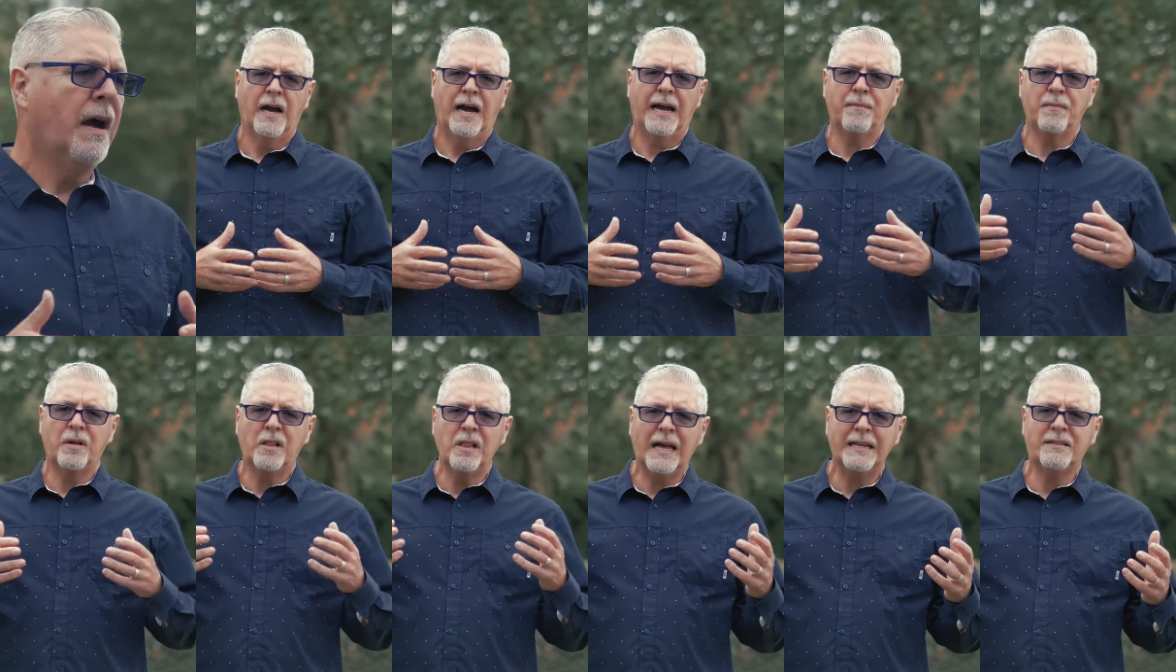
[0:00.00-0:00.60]
I'm
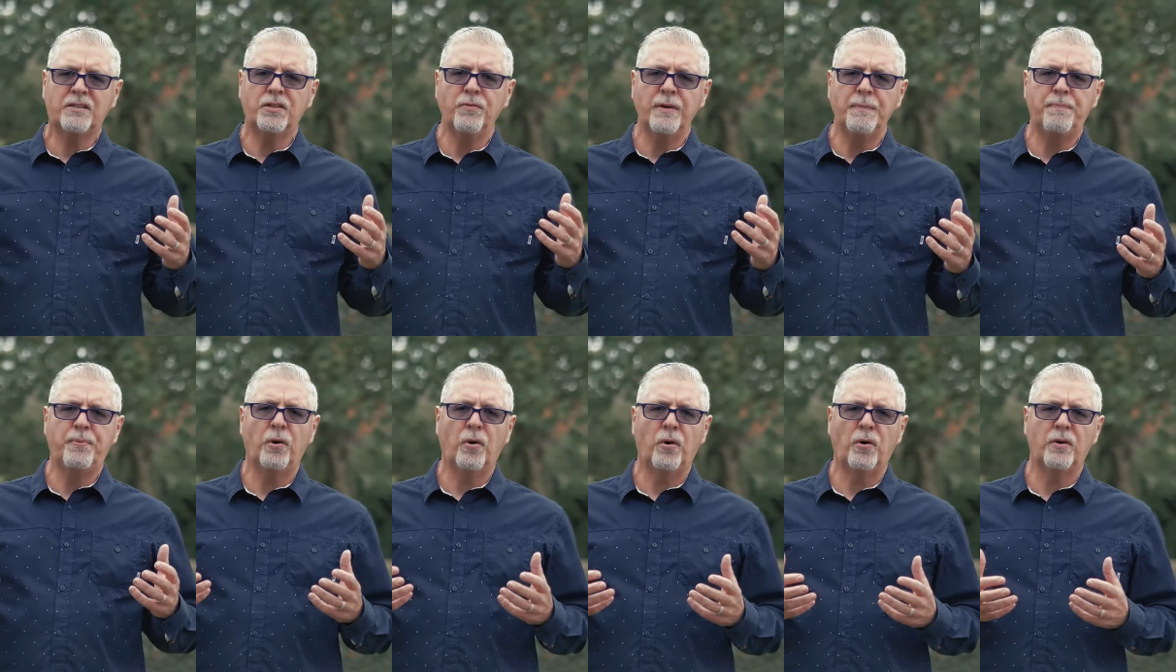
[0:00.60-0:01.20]
glad to
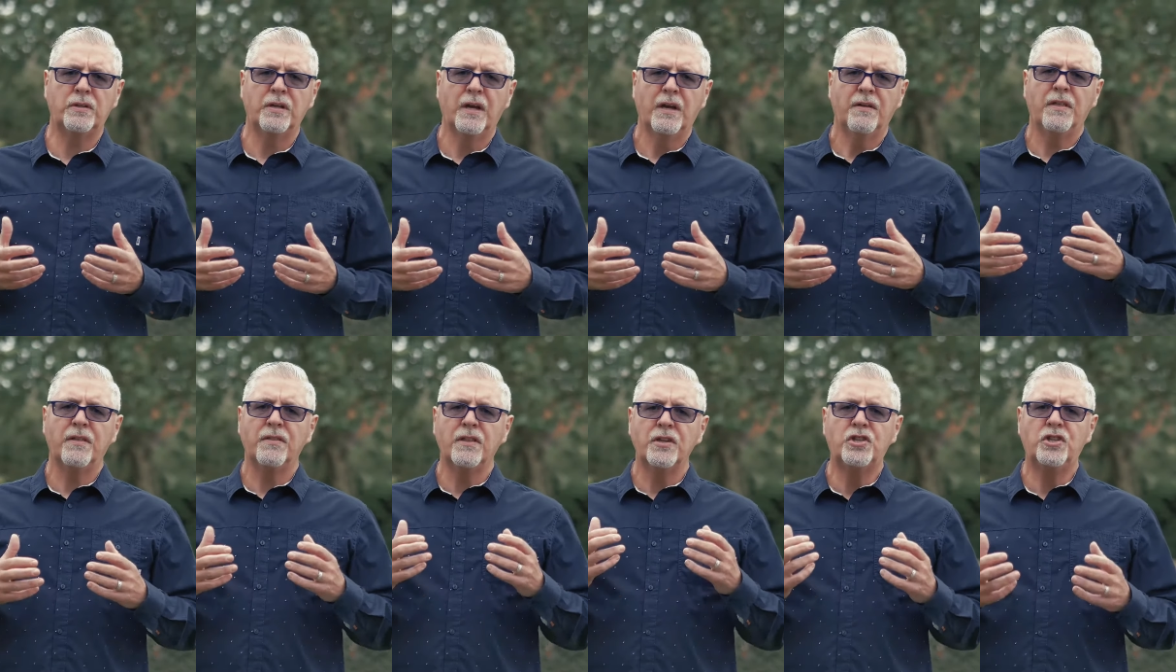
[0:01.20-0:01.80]
report
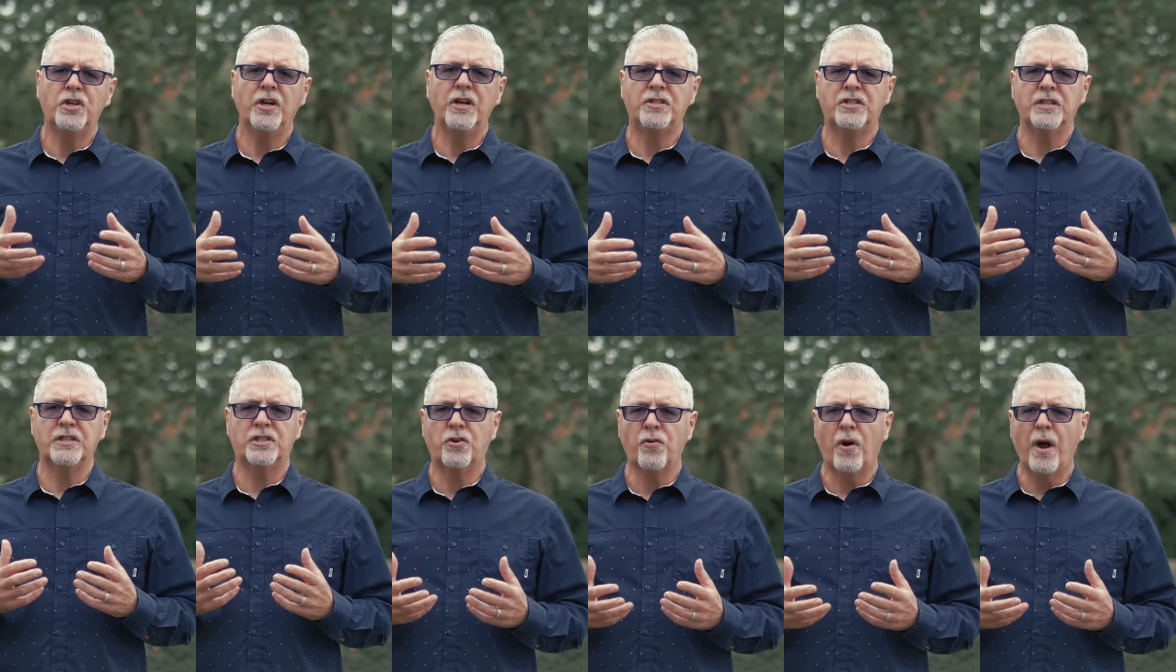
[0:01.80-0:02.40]
that the church
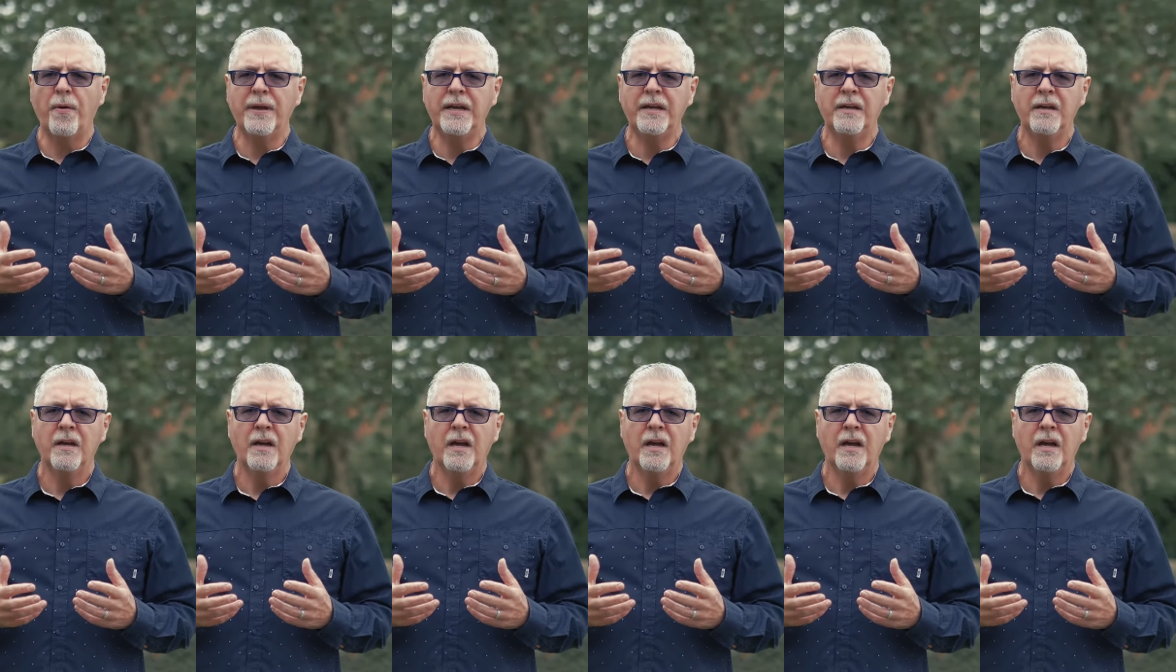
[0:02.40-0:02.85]
is growing,